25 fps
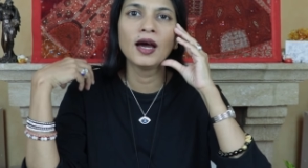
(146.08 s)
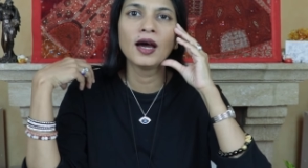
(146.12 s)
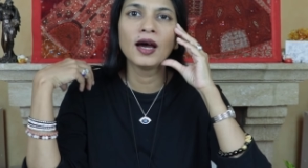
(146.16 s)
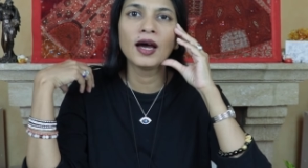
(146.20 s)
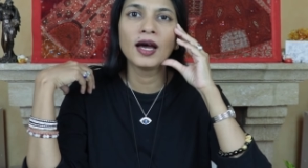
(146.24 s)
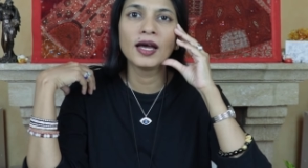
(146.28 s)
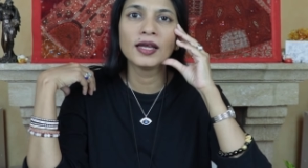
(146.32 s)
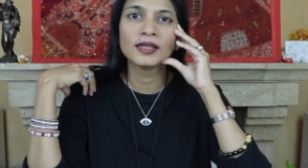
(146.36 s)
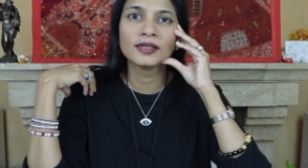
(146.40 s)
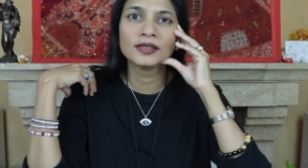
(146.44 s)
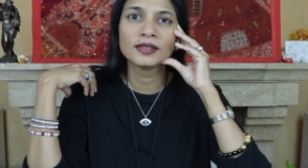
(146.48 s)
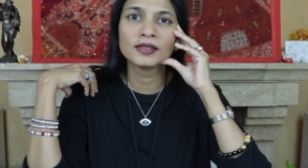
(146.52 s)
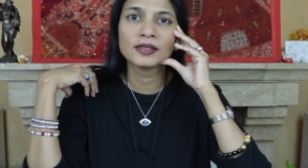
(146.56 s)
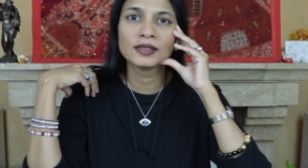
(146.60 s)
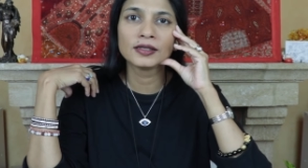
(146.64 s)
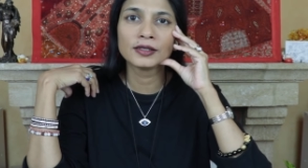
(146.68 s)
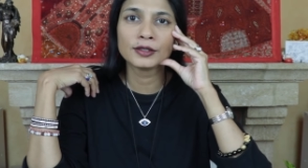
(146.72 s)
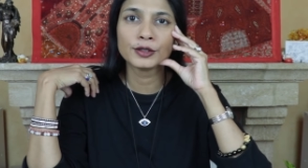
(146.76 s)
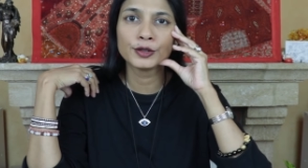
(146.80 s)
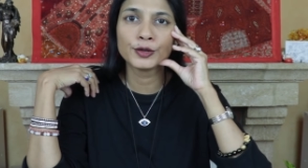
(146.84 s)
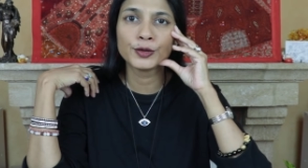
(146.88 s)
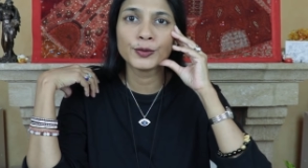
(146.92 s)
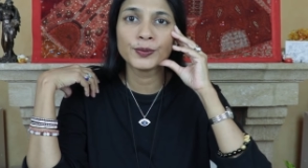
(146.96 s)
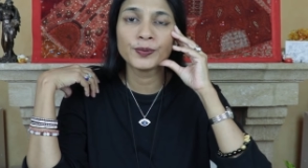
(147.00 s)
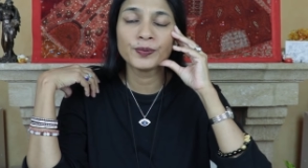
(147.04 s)
and
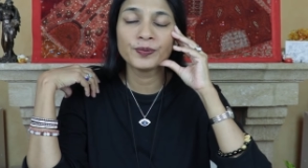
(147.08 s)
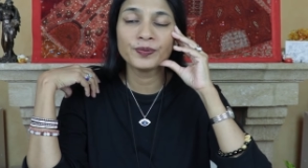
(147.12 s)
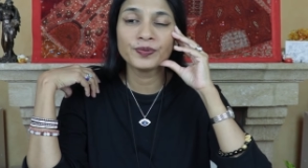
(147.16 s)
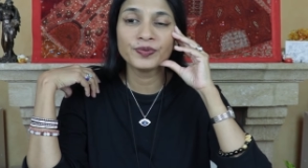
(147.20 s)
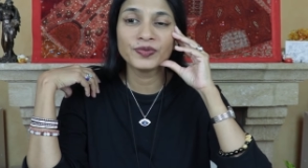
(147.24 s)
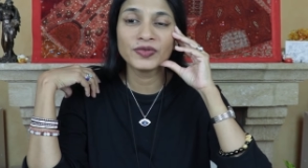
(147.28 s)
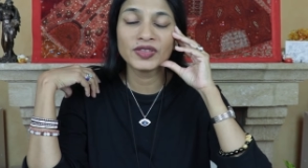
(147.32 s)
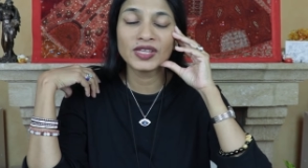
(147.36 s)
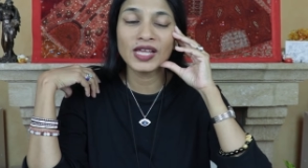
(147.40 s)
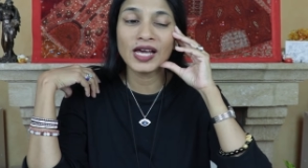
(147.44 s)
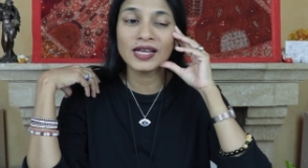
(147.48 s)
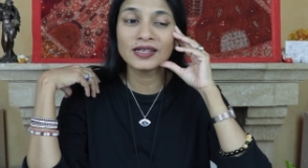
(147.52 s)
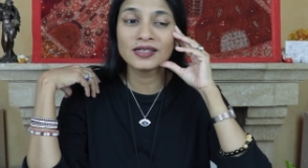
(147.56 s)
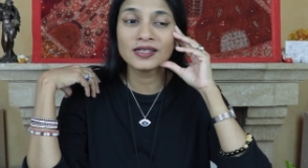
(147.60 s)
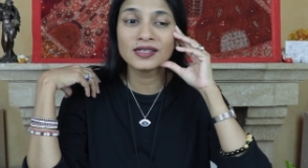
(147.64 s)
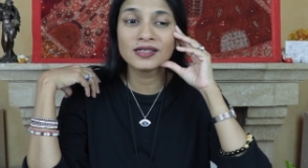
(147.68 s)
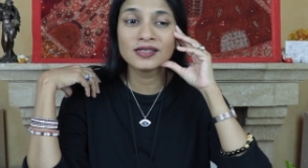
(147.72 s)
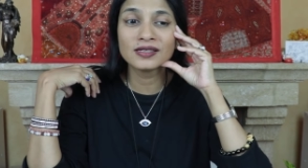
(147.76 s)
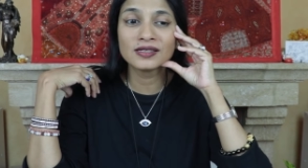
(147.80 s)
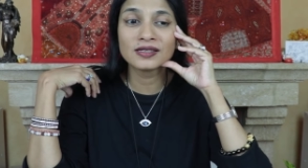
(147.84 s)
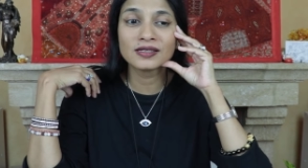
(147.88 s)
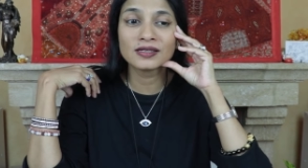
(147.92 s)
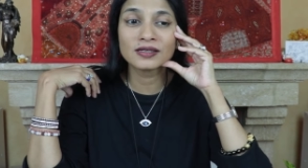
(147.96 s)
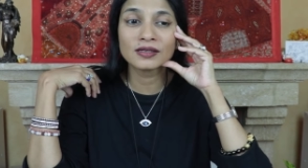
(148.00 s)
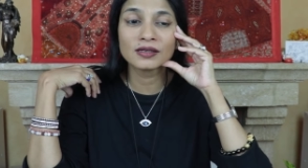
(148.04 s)
um, that
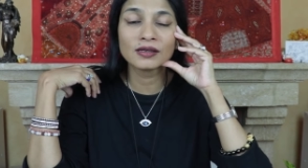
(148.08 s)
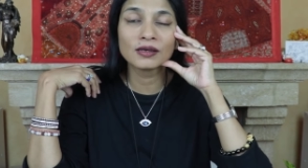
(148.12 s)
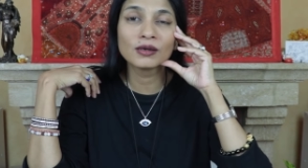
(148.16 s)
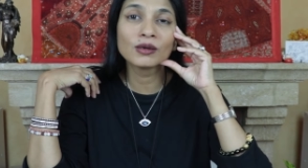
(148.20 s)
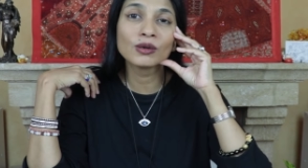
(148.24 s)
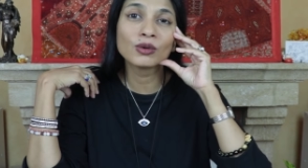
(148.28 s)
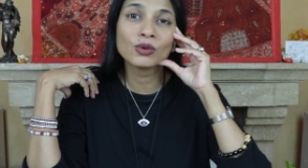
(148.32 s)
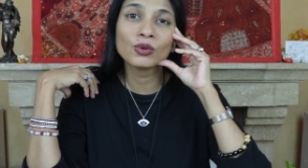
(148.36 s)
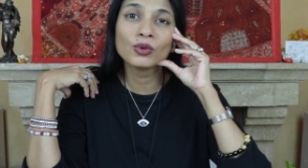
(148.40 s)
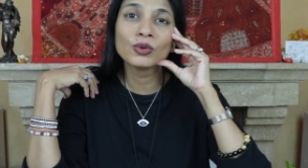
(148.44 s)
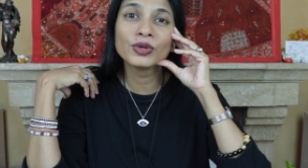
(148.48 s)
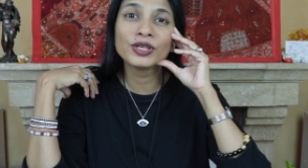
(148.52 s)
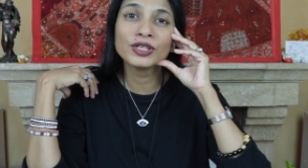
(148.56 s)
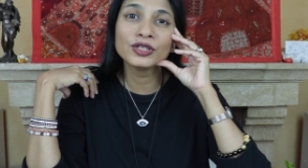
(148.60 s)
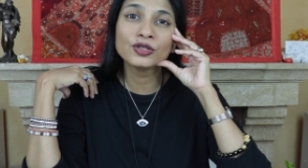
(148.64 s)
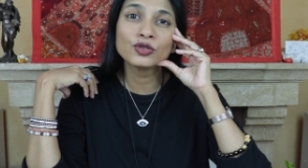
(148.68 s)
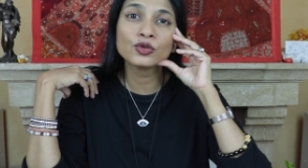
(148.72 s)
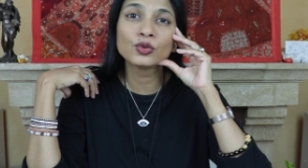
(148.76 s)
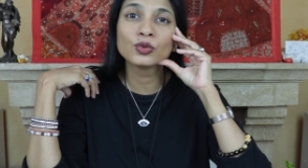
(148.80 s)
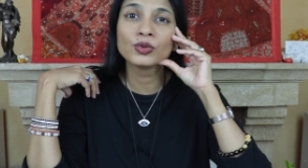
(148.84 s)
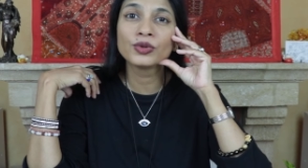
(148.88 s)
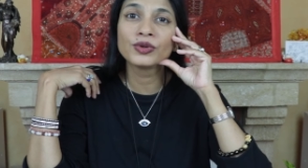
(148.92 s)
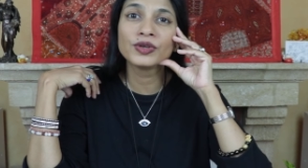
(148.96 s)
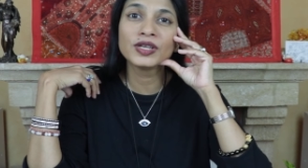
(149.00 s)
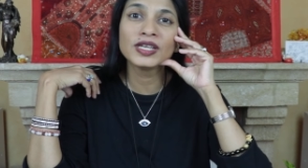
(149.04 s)
is uh, going
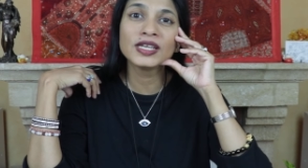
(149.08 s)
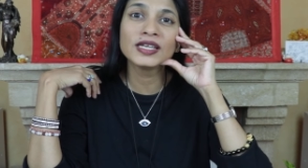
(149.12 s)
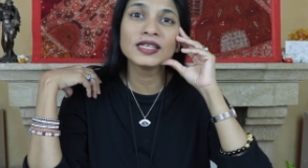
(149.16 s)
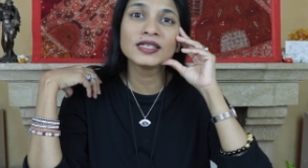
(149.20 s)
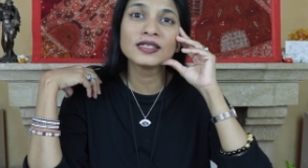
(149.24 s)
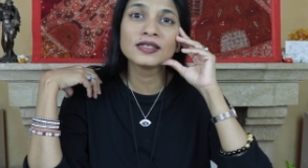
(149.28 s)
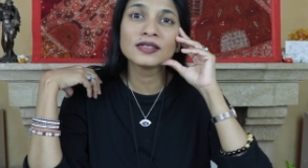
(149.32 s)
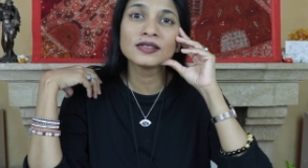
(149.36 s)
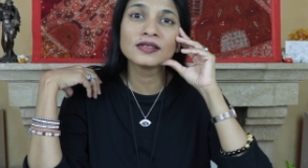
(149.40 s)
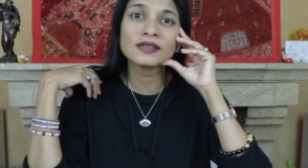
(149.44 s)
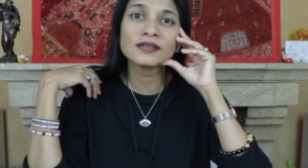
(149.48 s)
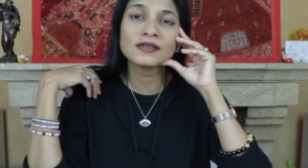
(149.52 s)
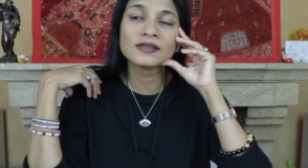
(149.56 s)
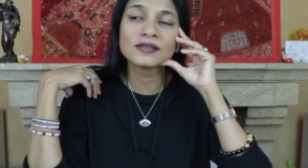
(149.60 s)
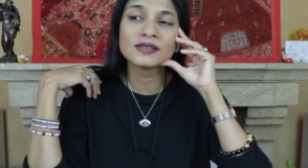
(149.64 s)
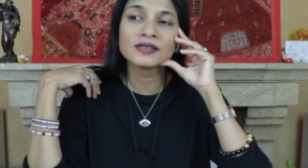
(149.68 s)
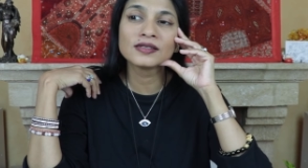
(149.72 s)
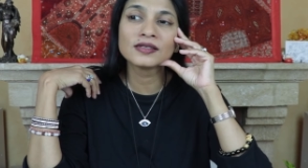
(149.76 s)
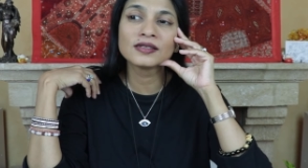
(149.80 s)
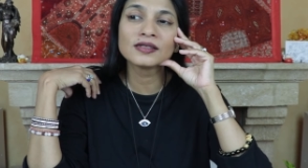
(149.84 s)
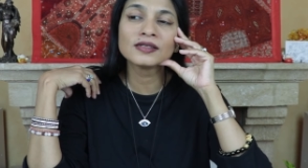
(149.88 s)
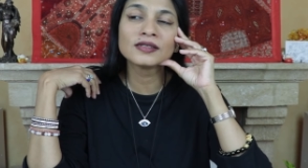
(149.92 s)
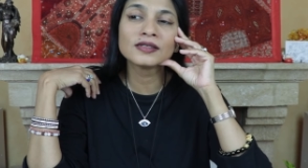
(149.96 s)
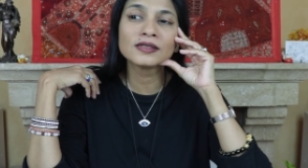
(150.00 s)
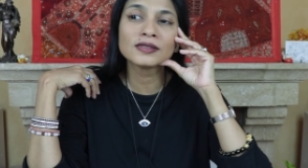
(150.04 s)
to create a
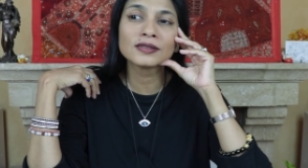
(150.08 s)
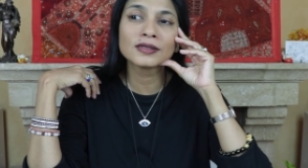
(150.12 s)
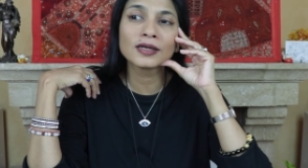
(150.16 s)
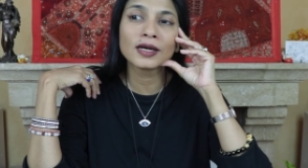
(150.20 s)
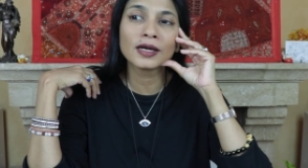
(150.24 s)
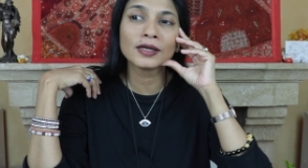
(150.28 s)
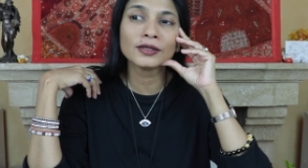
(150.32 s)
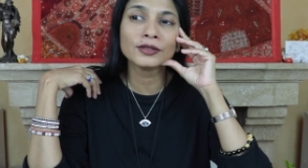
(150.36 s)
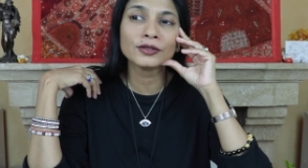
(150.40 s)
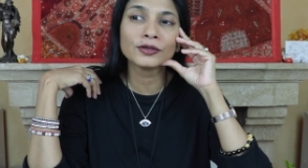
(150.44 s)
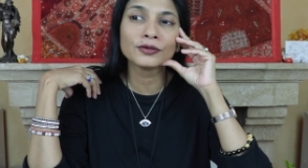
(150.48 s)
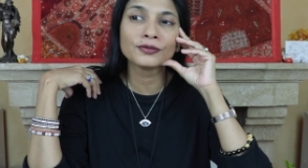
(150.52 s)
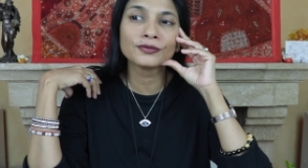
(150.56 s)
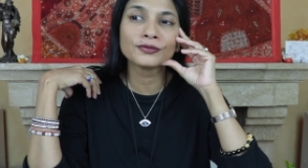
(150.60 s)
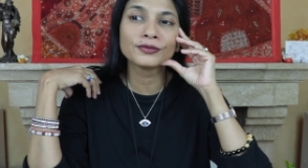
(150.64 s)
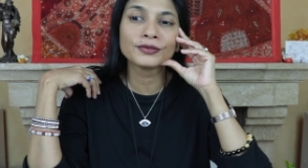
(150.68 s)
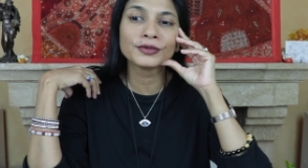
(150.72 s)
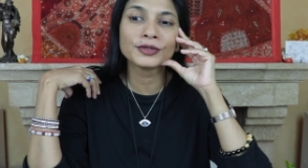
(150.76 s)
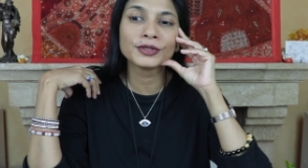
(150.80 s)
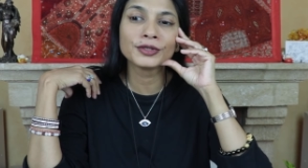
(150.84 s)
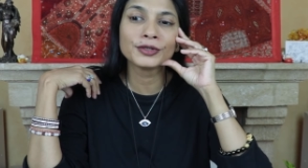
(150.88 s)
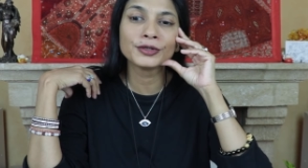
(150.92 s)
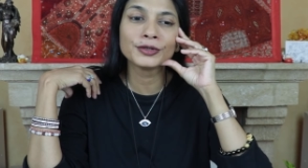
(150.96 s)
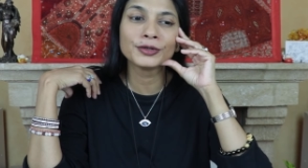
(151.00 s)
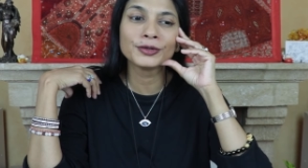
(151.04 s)
certain kind of
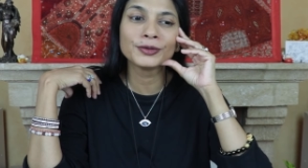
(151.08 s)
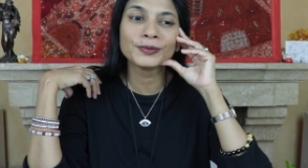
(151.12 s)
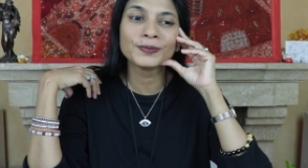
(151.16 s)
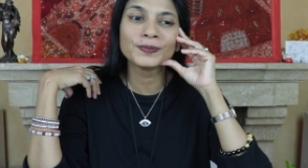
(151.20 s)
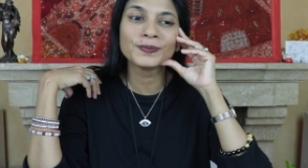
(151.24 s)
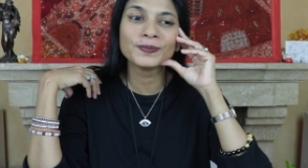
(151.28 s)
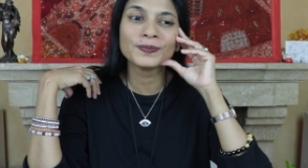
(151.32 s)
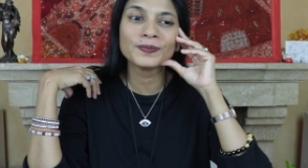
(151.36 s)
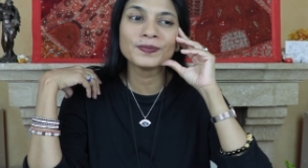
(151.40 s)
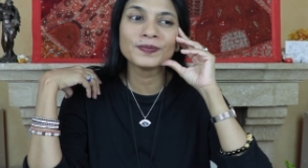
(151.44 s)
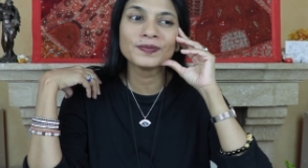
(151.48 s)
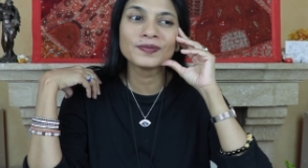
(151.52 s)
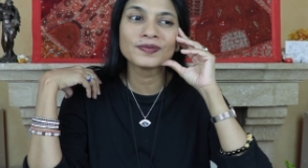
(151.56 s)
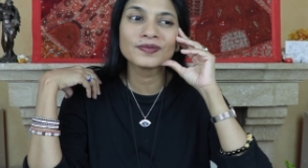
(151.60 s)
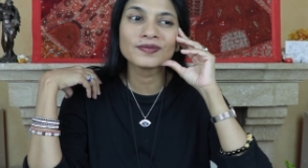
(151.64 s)
um,